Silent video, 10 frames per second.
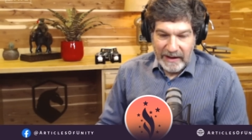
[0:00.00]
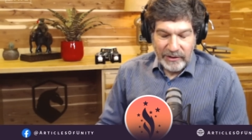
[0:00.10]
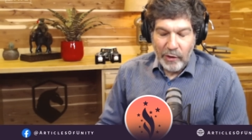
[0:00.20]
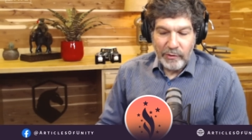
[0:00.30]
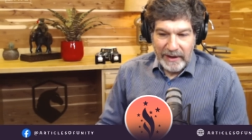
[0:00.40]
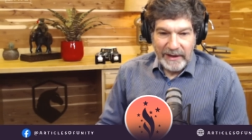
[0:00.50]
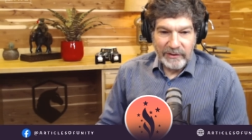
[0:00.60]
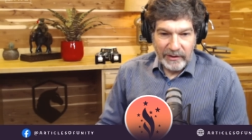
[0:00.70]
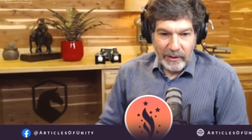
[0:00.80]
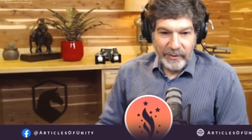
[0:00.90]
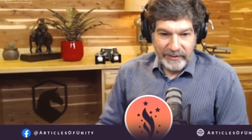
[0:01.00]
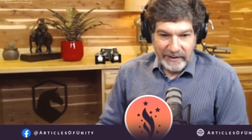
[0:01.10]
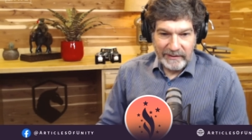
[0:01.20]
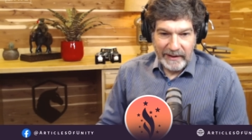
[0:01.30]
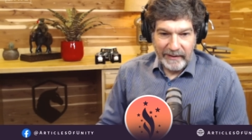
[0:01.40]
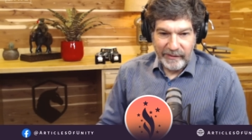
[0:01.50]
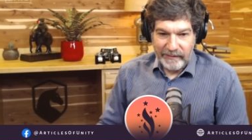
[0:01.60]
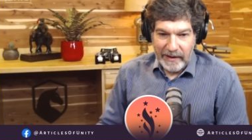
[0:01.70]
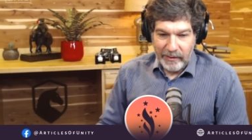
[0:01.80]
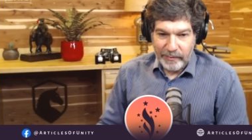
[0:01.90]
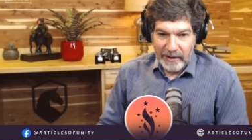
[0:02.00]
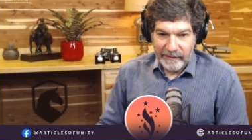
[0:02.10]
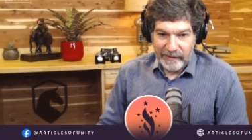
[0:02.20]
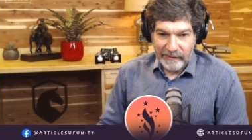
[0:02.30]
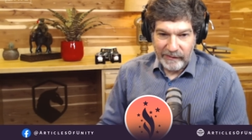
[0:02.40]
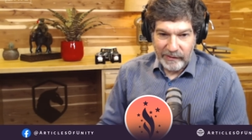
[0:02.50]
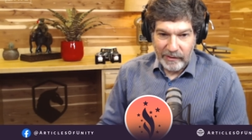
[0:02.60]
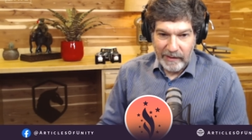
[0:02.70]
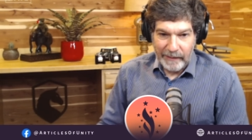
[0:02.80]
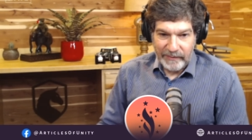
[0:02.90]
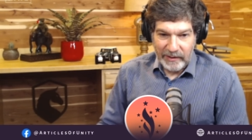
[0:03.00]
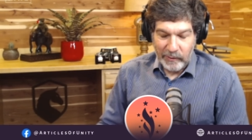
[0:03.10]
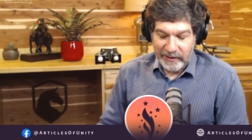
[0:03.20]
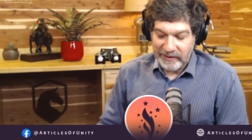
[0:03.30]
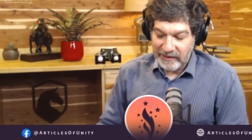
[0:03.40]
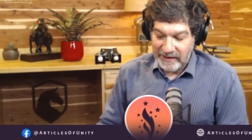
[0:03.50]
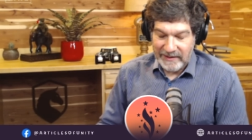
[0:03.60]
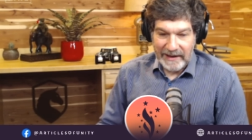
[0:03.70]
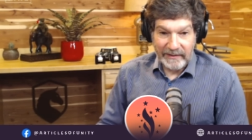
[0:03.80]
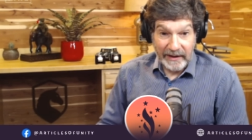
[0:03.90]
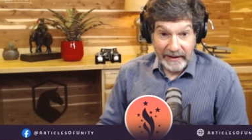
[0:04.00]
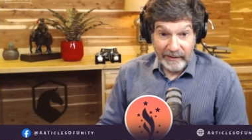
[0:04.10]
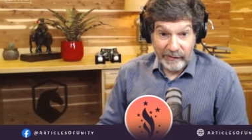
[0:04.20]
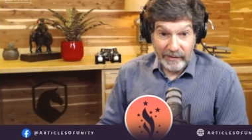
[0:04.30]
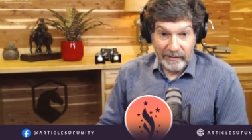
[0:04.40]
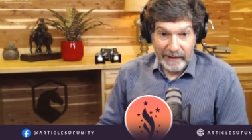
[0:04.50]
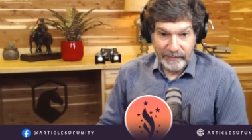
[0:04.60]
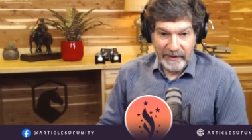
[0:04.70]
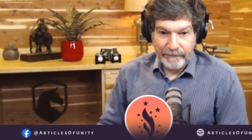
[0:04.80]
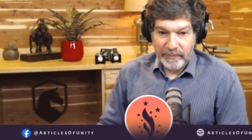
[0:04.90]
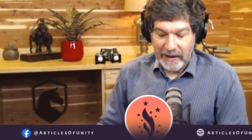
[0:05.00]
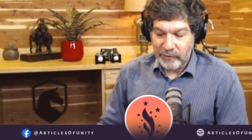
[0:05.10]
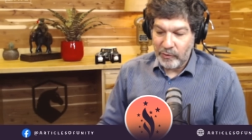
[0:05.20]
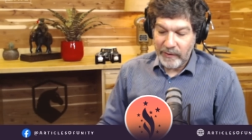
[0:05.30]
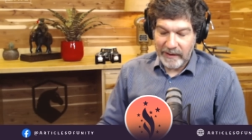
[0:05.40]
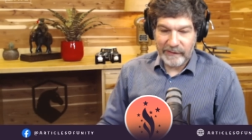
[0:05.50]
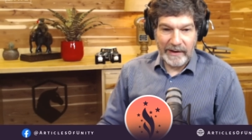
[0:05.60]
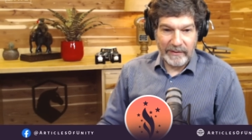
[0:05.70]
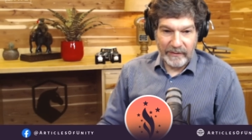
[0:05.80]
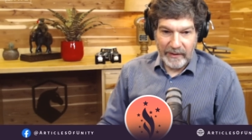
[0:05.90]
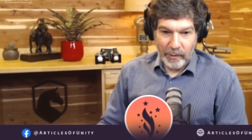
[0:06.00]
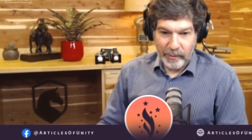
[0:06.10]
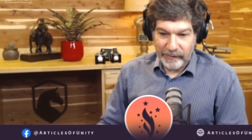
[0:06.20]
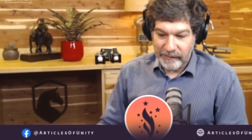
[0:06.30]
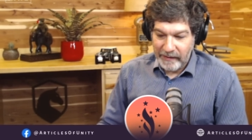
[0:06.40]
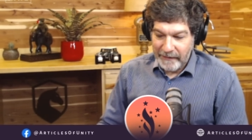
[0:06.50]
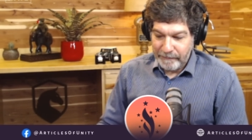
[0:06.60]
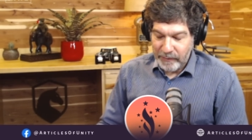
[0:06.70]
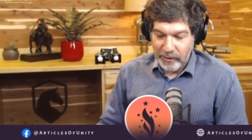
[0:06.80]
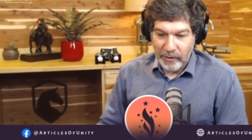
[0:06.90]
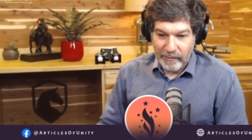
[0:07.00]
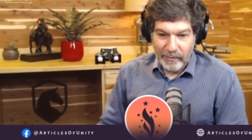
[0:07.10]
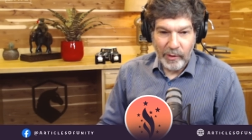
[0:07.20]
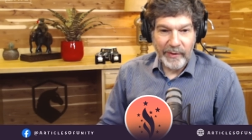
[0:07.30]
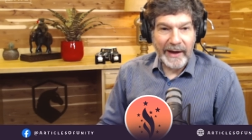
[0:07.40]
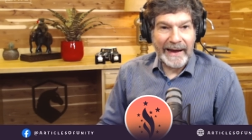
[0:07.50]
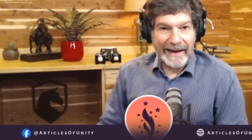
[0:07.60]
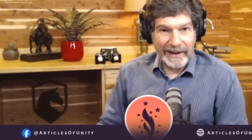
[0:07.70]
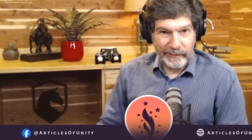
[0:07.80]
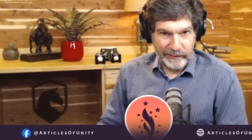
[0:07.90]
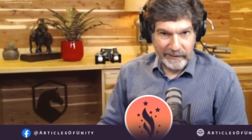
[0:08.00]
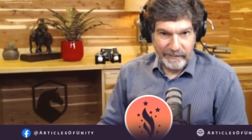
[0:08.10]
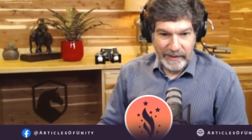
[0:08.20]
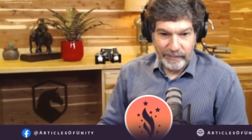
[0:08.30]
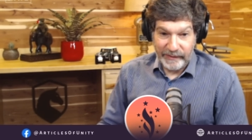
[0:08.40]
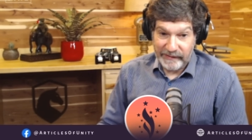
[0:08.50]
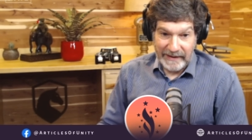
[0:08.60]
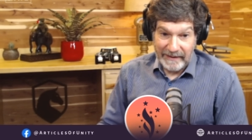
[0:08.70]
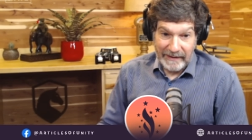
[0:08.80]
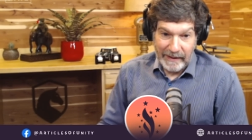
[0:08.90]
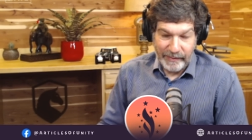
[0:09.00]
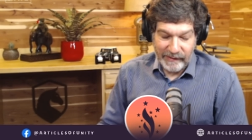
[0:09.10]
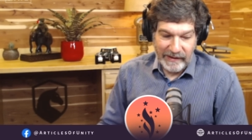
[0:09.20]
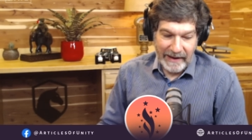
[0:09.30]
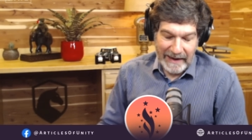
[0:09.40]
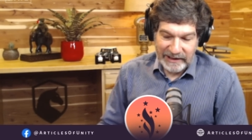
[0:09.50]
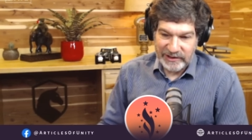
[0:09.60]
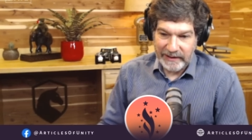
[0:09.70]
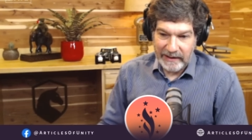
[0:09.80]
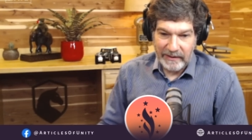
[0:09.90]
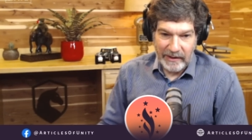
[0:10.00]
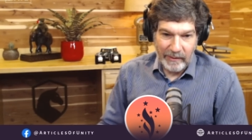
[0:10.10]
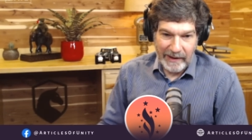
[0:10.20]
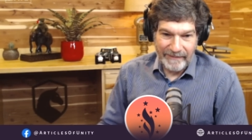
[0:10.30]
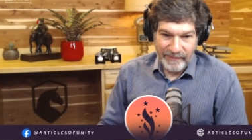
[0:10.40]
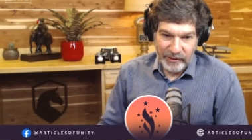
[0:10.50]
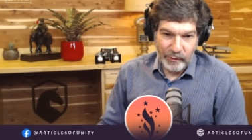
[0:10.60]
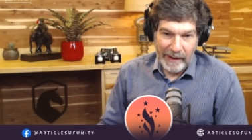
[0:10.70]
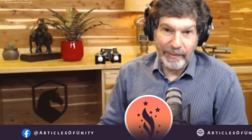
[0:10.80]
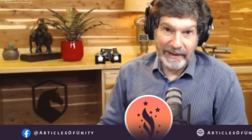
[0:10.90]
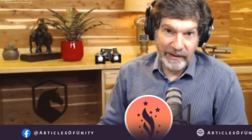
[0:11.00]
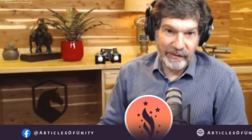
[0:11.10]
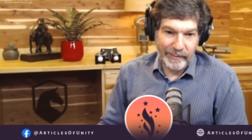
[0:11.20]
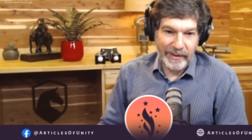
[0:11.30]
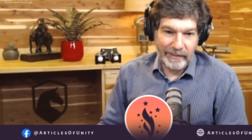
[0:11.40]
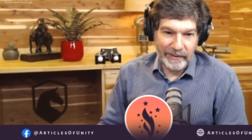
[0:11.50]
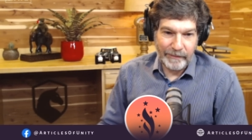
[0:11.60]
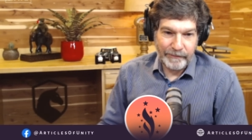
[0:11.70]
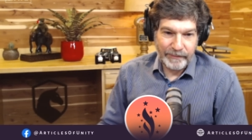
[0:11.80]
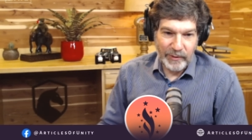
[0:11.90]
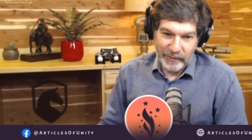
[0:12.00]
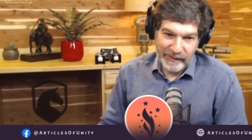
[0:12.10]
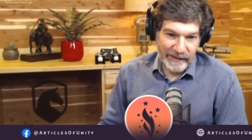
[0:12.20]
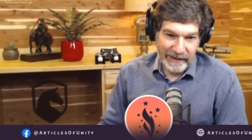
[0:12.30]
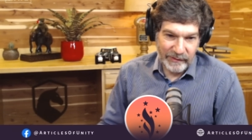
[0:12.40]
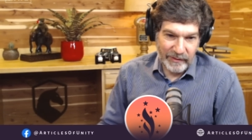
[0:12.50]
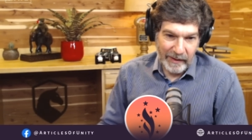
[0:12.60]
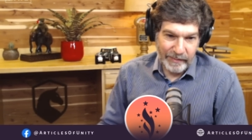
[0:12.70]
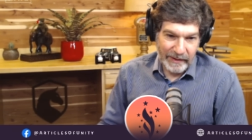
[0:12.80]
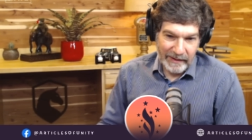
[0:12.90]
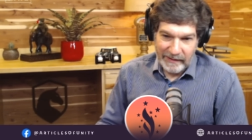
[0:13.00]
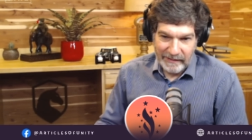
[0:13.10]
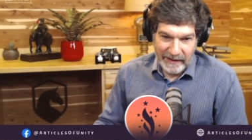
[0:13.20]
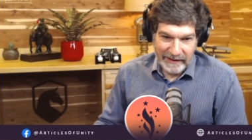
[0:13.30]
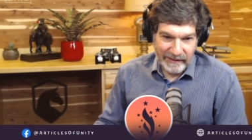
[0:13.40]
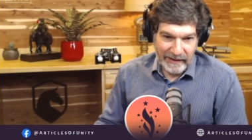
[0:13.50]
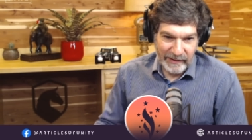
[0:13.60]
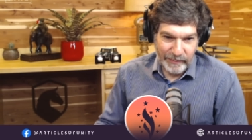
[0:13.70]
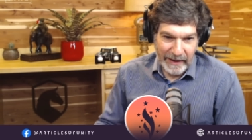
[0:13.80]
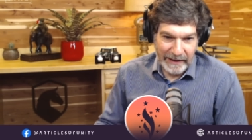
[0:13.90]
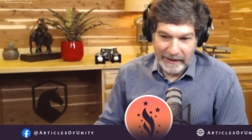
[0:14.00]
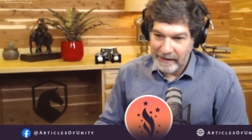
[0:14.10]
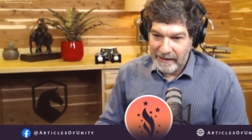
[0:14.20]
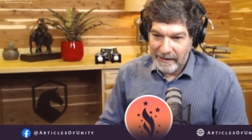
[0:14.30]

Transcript: don't need to know the details of how the process is corrupt in order to detect that it is corrupt. And to the extent that there was, more than a handful of people standing up and saying, actually, you know what, the duopoly is the problem. You can say it's Trump. They can say it's Biden.